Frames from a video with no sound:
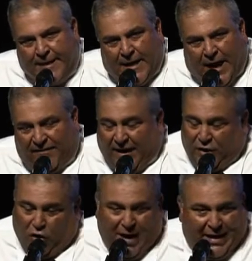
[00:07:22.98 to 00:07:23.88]
I've had
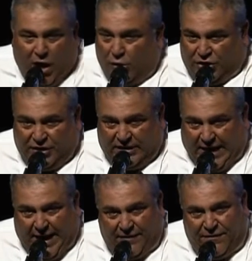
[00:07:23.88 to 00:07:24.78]
great coaching
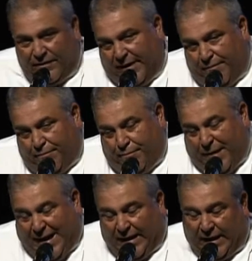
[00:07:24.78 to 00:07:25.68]
staff, and
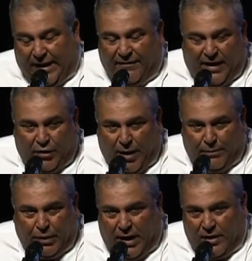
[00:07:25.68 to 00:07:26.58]
mainly I've had great
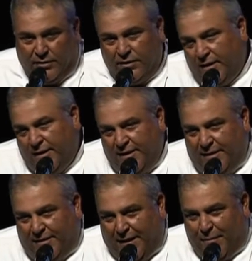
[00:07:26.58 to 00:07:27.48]
players.
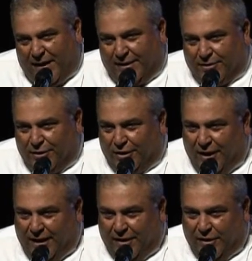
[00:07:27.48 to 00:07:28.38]
They make us look
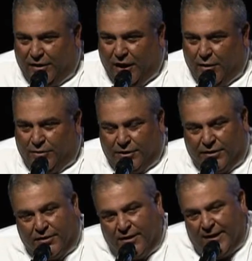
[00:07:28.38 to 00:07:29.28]
like good
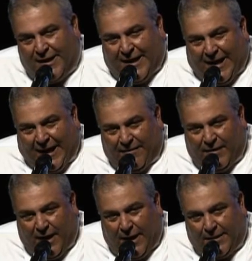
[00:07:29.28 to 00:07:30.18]
coaches. And,
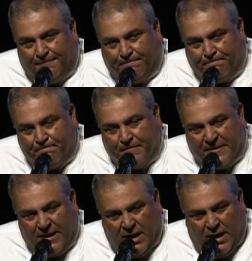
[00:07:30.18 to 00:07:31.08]

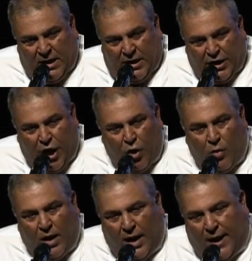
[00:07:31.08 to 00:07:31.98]
you
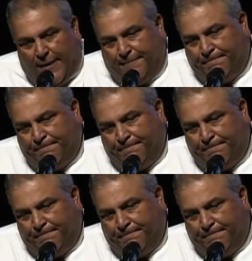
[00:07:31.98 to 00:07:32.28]
know,